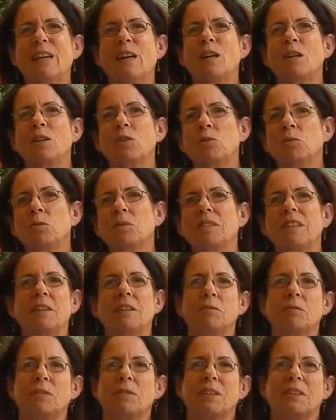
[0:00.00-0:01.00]
I always had
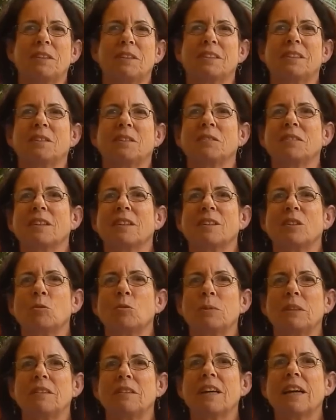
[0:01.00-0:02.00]
fear that I was going to
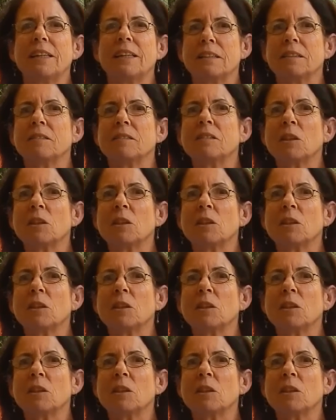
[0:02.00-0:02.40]
be taken,